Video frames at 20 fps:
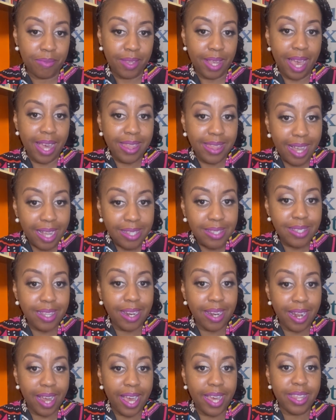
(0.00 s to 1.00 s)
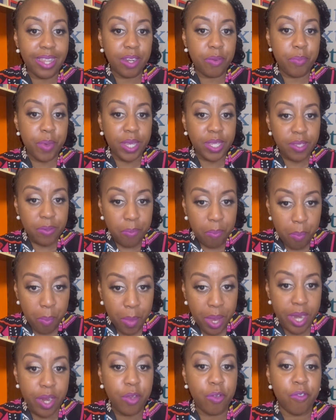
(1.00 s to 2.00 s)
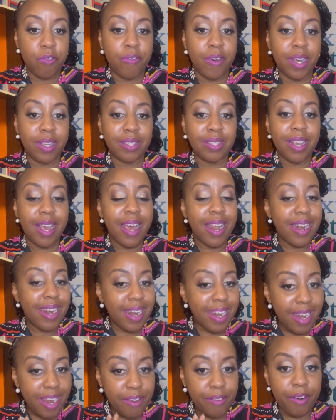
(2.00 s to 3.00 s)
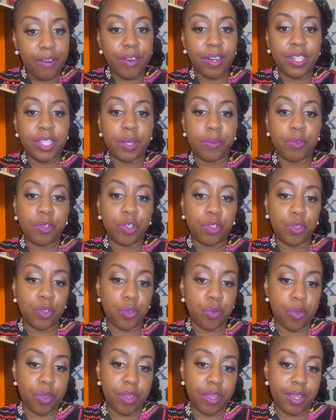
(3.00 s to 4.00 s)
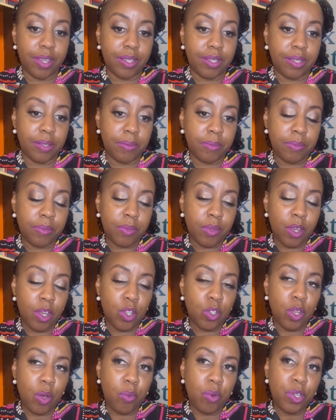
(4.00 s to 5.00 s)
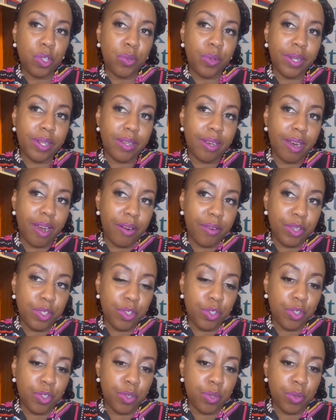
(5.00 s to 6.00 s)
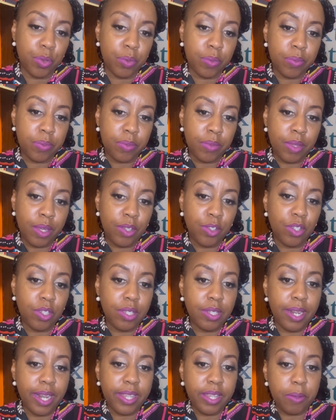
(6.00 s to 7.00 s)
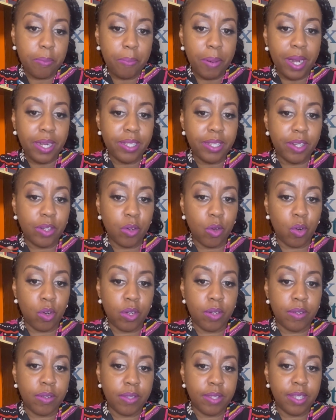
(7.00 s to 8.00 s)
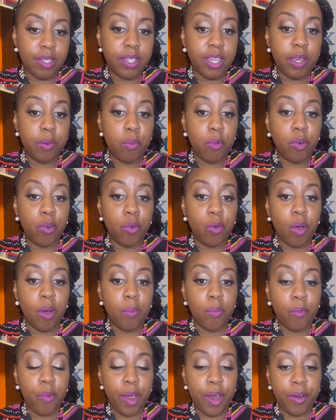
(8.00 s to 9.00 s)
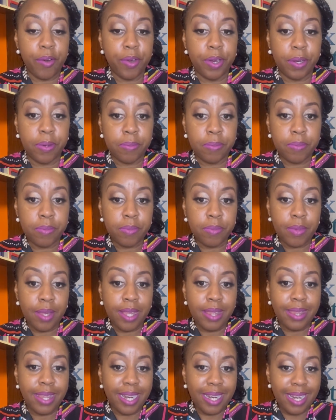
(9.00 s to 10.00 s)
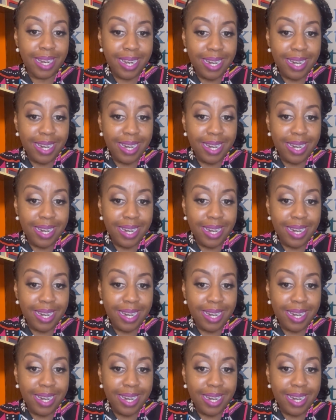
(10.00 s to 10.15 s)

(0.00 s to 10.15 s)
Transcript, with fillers: and that's the lie that makes many of us never attempt to do things so i want to encourage you just like the pattern on this kimono I'm wearing, that